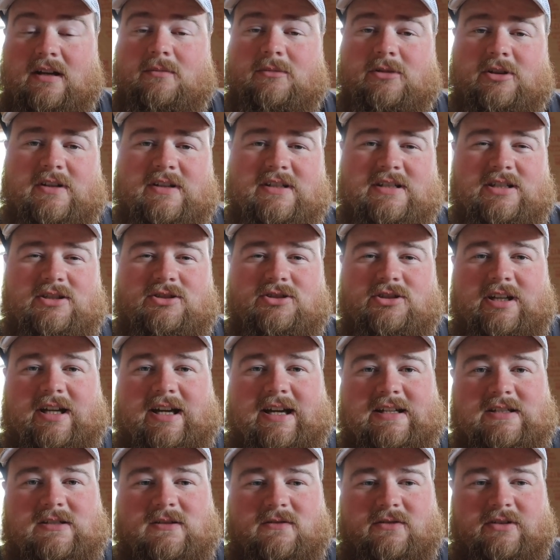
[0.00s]
We'll go and sit you
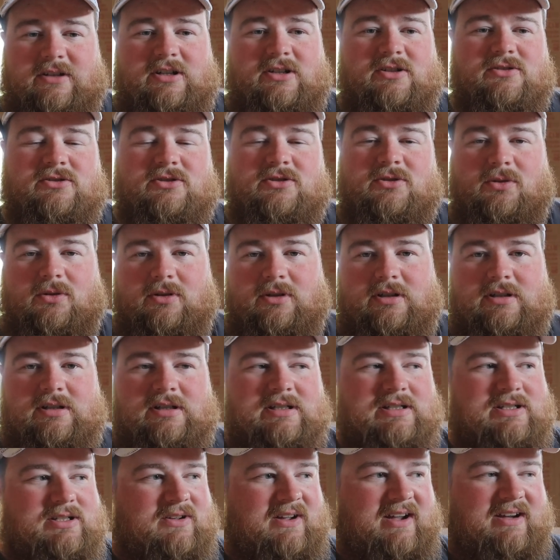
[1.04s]
guys over here in the corner
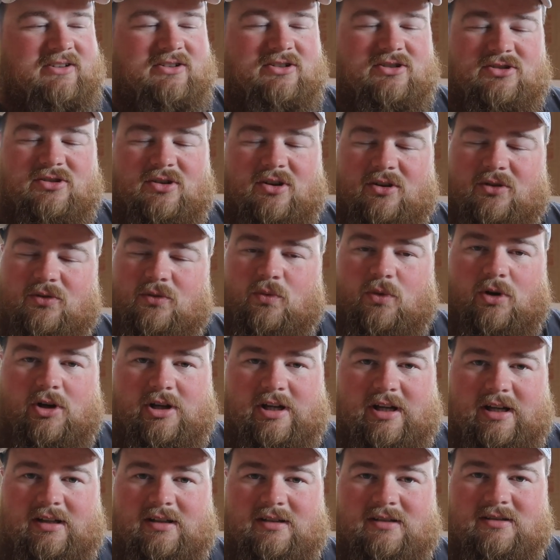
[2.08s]
so I can just start
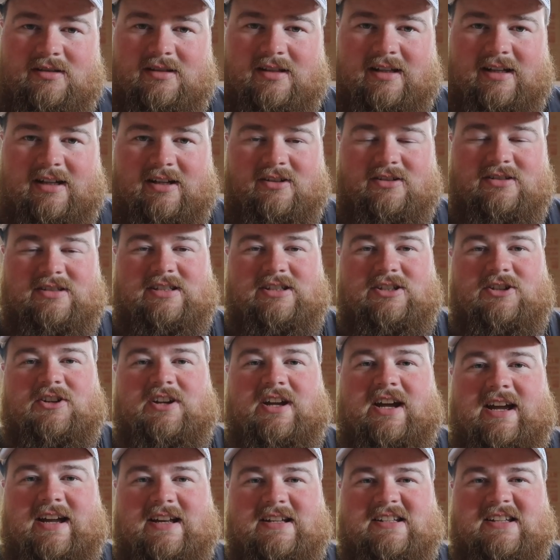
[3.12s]
working and I'll see you
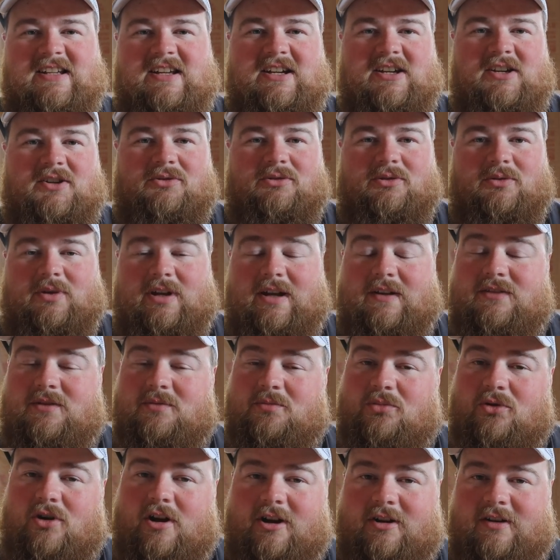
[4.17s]
guys when we have
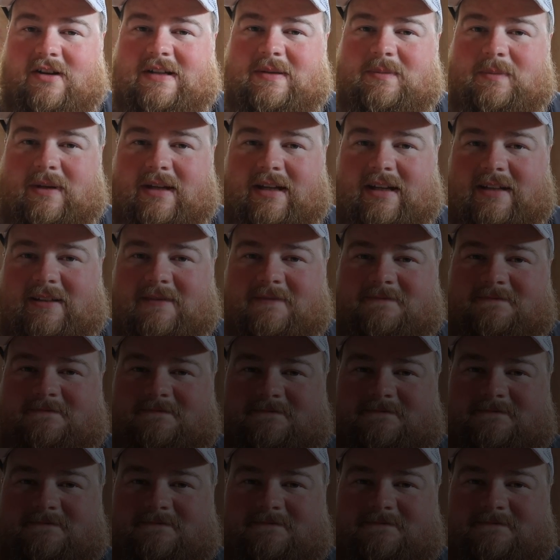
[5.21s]
some progress made.